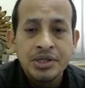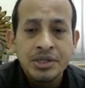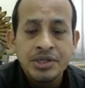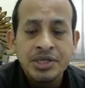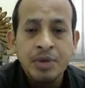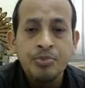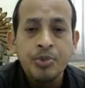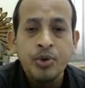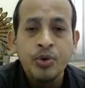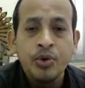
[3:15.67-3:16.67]

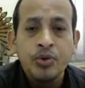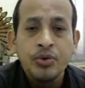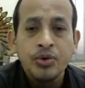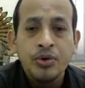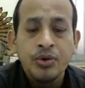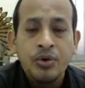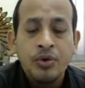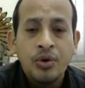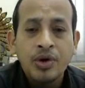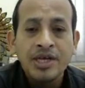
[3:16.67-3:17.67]
shampoo.
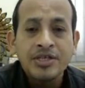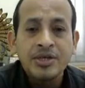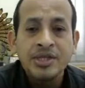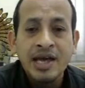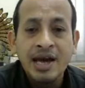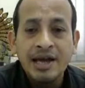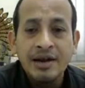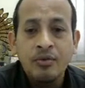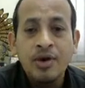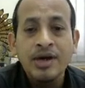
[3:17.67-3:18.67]
Okay, so
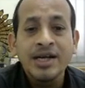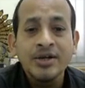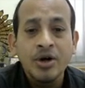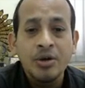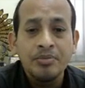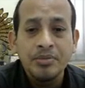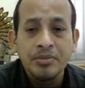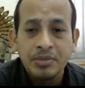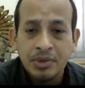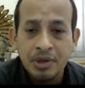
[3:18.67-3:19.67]
there what kind
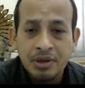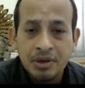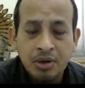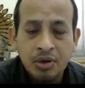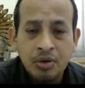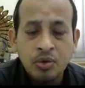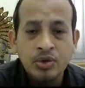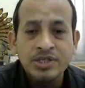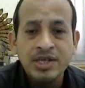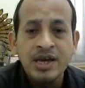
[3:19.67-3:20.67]
of
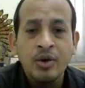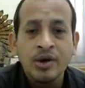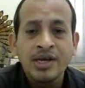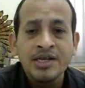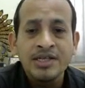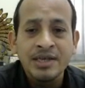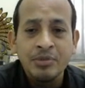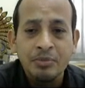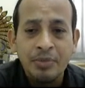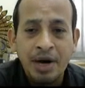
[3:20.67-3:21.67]
goods a
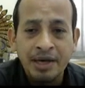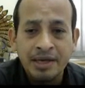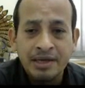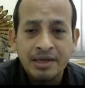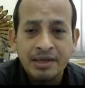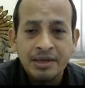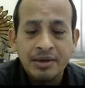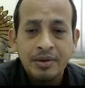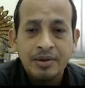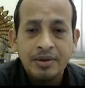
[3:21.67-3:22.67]
organization may buy?
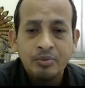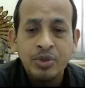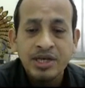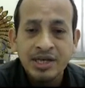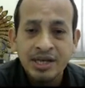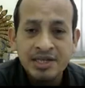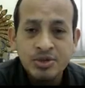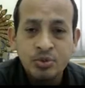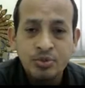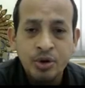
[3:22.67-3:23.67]
Machineries
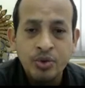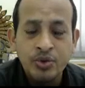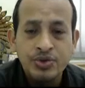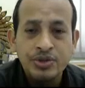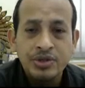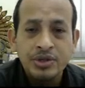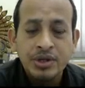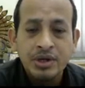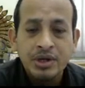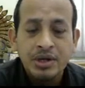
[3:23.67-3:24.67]
to produce,
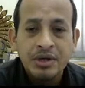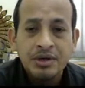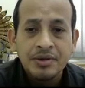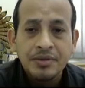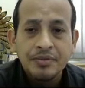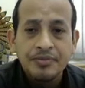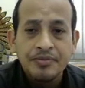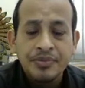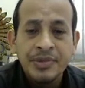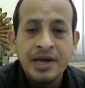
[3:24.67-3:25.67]

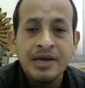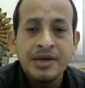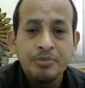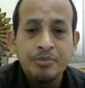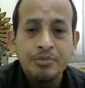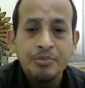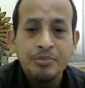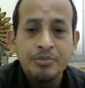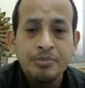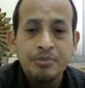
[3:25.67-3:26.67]
then
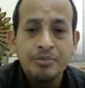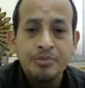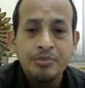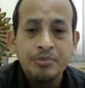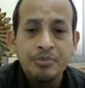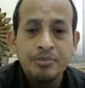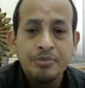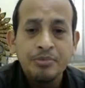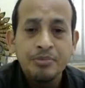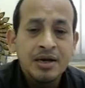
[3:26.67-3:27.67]
paper,
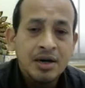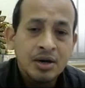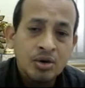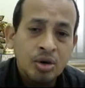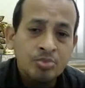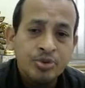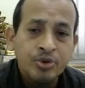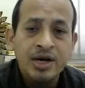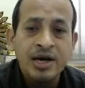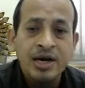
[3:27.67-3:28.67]
pencil,
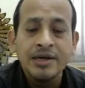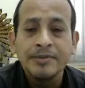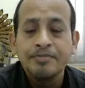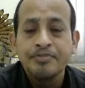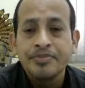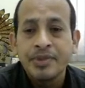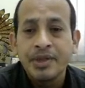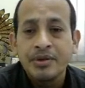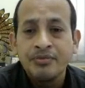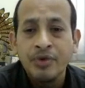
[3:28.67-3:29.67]
computer
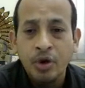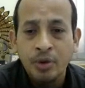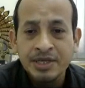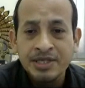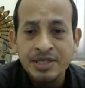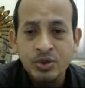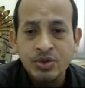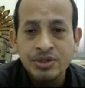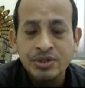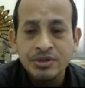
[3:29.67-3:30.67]
for office use,